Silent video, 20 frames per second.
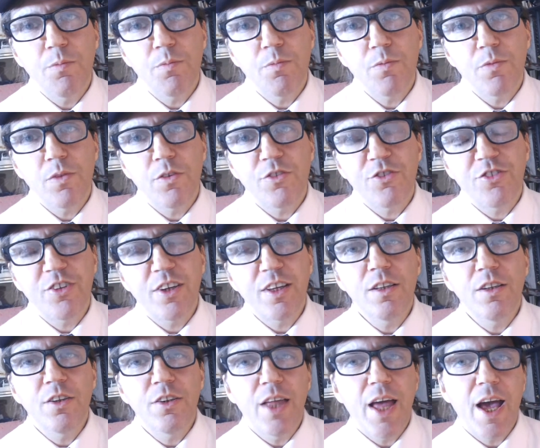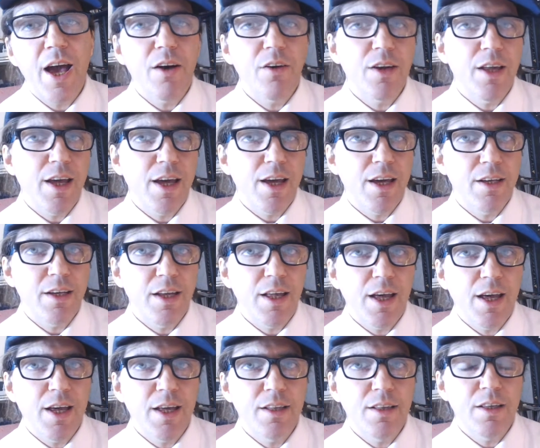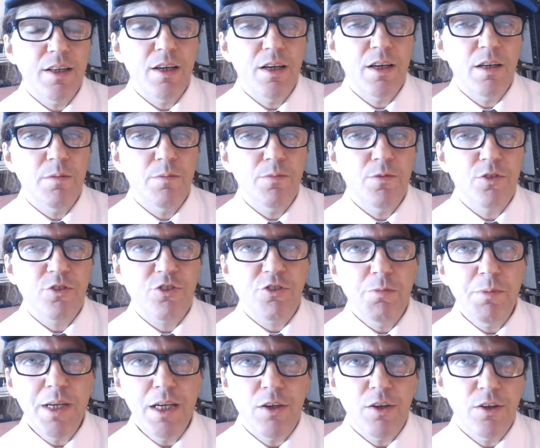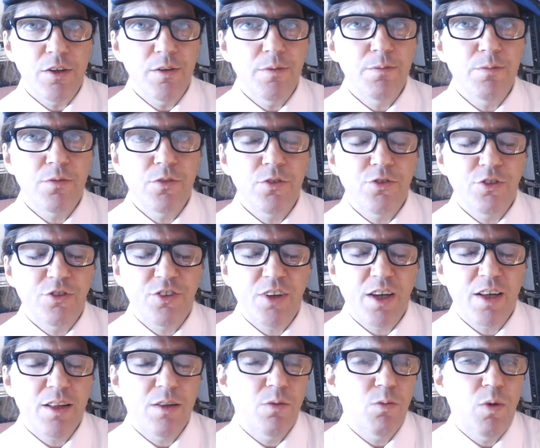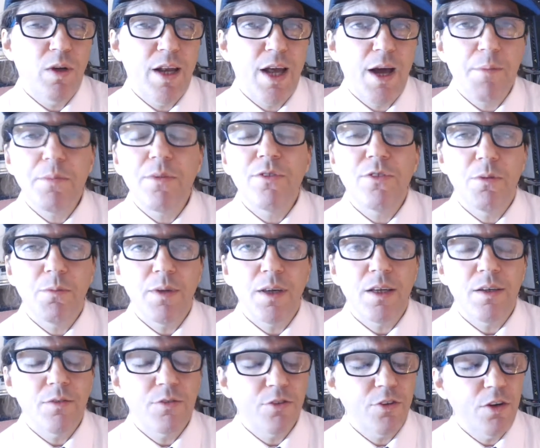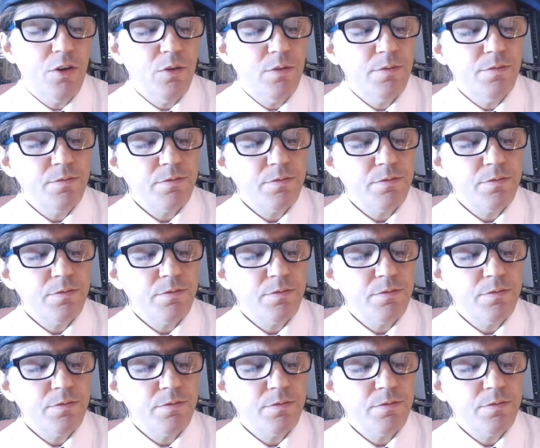singled out and smeared, just like what happened to me. So